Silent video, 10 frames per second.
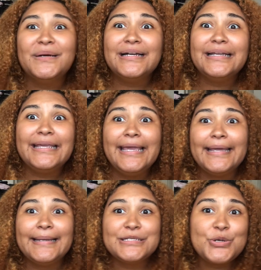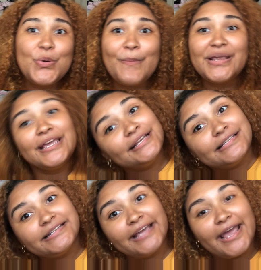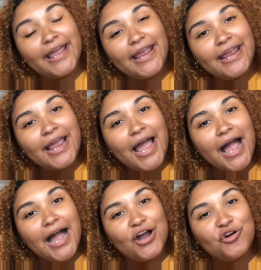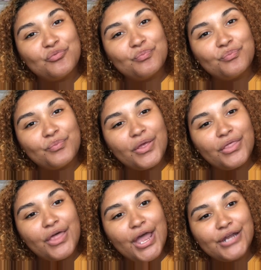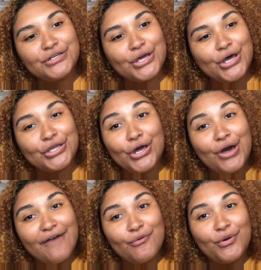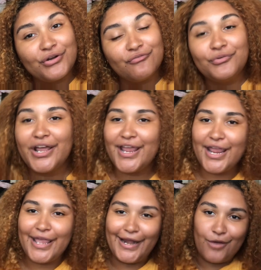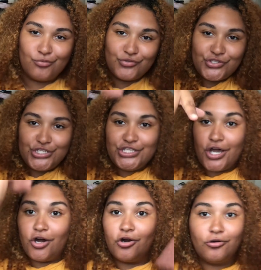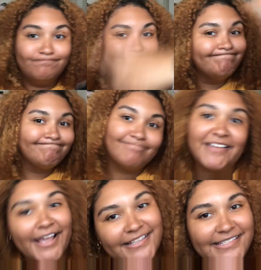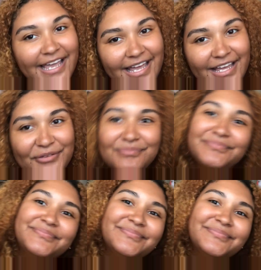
but yeah, that's going to be it today. I hope that uh, y'all have a wonderful day and I will see y'all next time.